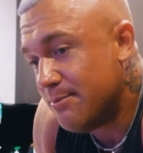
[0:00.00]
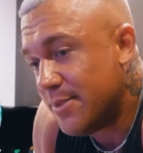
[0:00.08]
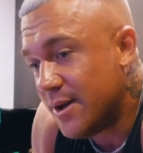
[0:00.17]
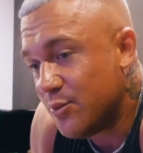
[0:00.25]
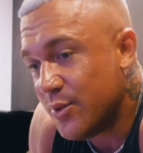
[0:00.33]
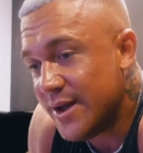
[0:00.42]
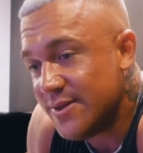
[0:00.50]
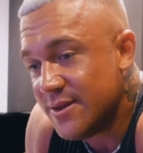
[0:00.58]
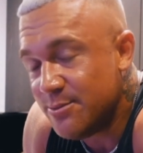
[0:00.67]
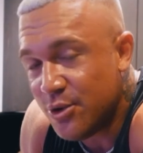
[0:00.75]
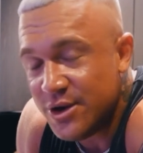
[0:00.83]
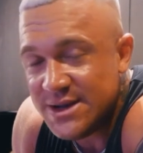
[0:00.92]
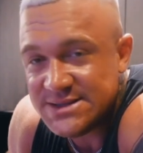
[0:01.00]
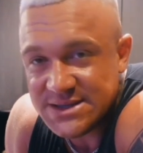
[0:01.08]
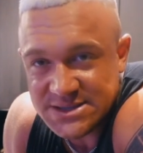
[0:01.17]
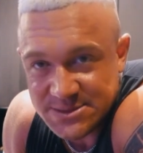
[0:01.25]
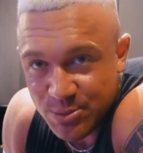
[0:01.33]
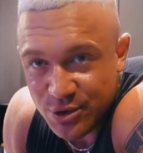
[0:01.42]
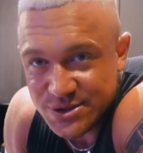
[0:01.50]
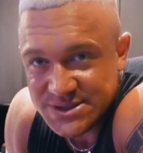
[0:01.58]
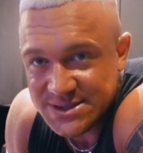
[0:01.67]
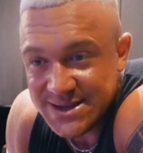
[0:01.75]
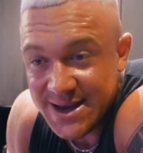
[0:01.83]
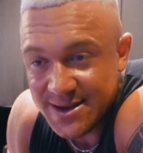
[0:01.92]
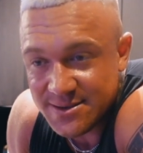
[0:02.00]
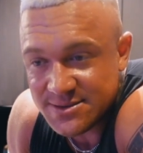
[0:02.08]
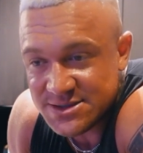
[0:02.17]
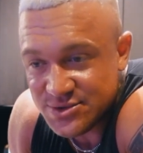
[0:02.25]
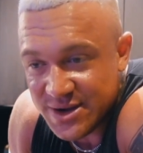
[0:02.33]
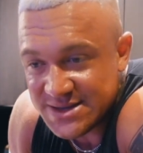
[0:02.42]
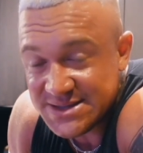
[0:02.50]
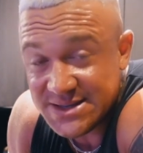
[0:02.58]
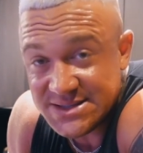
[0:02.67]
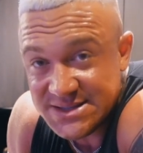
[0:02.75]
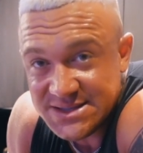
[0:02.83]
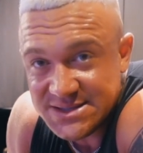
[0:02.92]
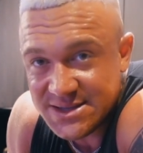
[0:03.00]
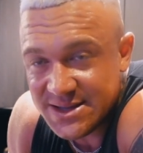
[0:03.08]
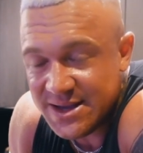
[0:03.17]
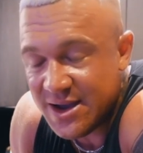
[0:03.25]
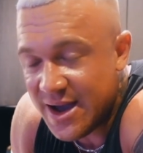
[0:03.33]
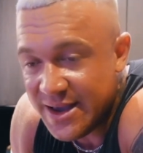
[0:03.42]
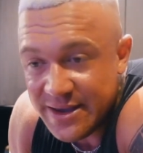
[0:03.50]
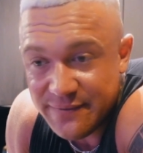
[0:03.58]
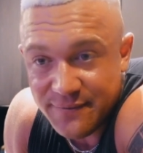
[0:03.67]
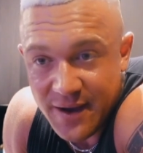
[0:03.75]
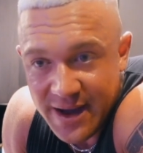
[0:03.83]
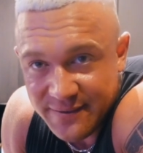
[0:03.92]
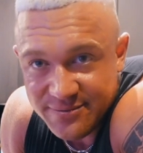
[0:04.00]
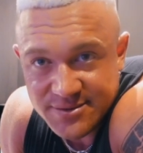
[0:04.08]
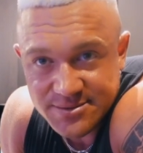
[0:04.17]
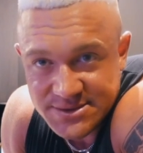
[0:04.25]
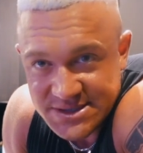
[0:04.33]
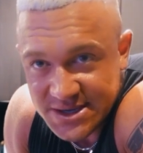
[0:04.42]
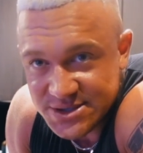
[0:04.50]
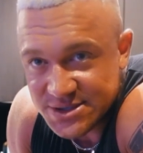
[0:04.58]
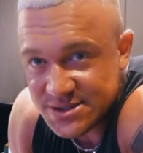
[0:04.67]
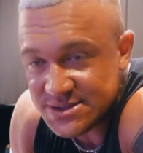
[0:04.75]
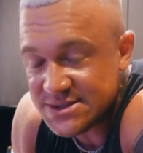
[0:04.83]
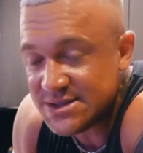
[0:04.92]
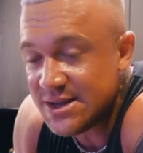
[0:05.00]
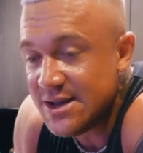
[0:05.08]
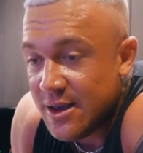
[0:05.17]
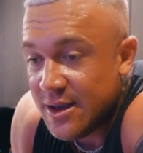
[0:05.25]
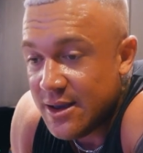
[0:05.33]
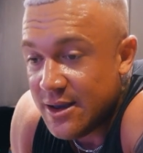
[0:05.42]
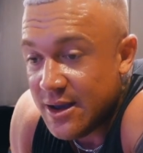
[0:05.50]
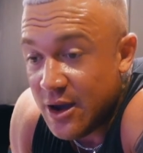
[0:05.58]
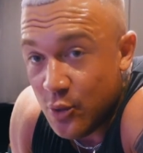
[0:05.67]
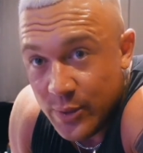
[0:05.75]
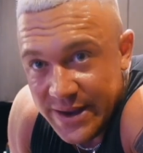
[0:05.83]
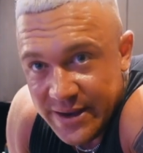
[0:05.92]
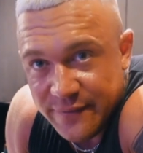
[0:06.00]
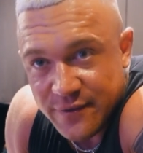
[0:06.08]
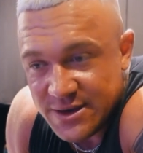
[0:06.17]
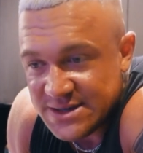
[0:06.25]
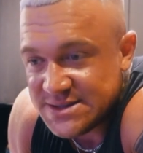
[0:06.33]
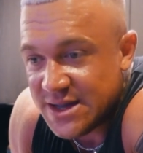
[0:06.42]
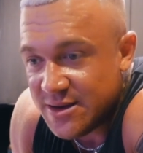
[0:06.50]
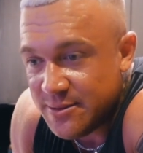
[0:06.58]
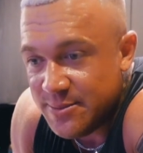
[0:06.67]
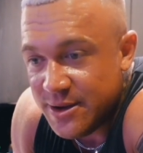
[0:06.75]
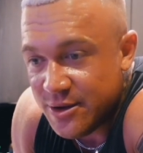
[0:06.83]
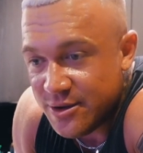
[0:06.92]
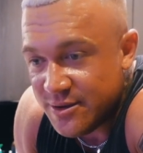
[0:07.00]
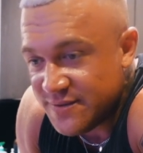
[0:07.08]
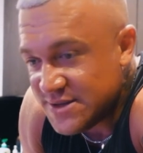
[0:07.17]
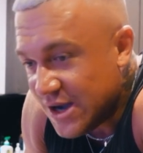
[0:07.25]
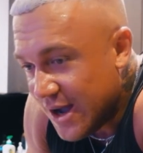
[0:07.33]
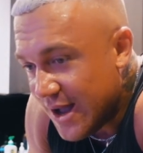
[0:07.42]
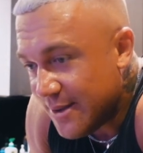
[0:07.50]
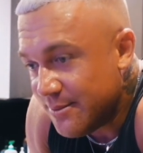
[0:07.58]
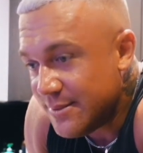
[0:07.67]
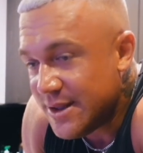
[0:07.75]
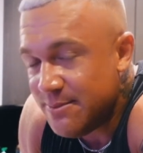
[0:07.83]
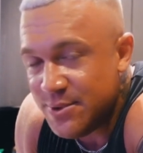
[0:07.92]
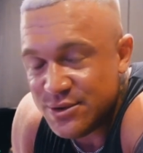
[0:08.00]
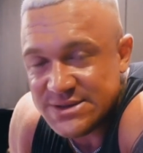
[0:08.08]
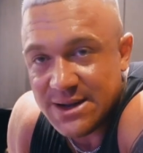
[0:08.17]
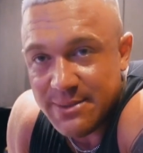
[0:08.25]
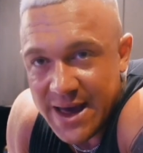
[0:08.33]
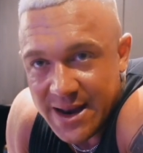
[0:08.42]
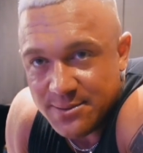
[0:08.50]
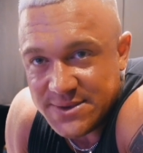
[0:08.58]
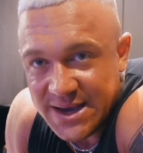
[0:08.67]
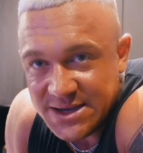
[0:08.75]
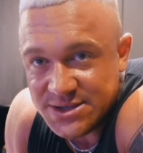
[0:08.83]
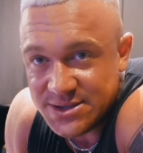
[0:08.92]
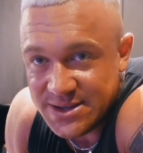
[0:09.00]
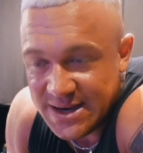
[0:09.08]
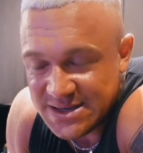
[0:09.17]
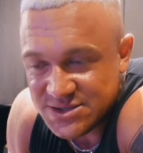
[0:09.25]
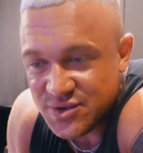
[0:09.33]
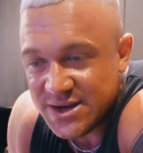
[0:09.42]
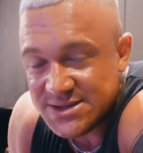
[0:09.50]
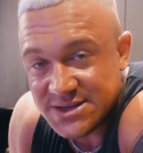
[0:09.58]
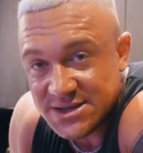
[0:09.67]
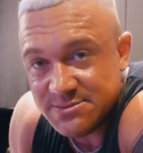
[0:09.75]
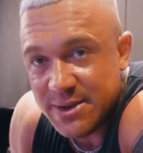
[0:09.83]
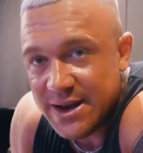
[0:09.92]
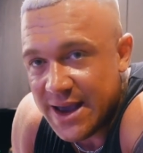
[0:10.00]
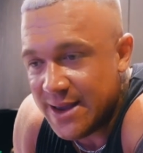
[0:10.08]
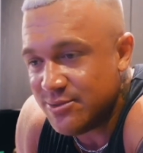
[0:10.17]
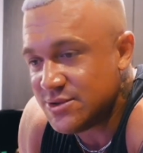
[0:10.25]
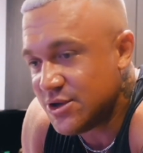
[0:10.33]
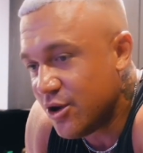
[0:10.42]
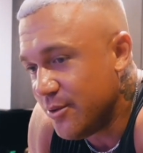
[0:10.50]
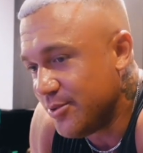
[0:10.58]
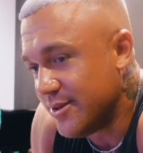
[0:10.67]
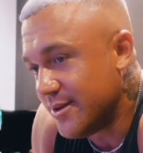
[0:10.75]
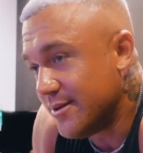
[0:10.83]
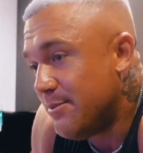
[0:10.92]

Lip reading: But when the body is exposed to that stress consistently, i.e. 5 sessions a week for an extended period of time, it builds up adaptations to that stress and is better able to cope with it.